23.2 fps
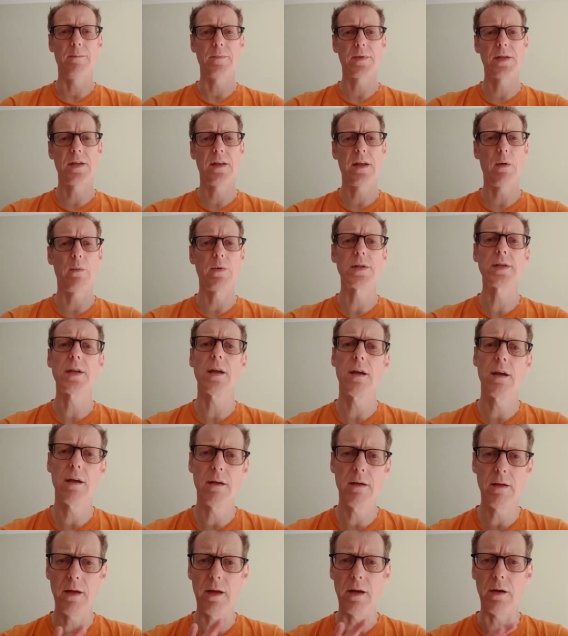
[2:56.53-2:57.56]
So that was
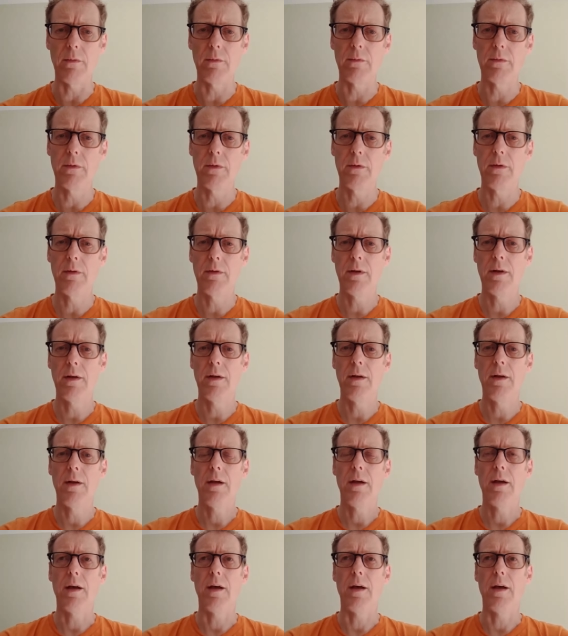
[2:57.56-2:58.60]

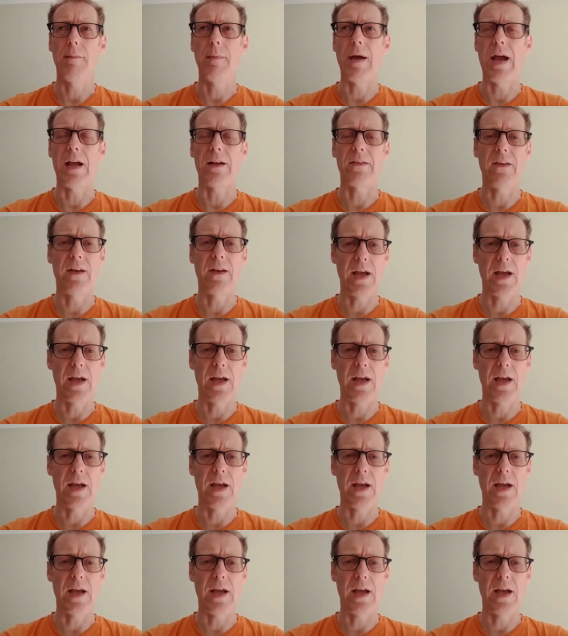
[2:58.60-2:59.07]
act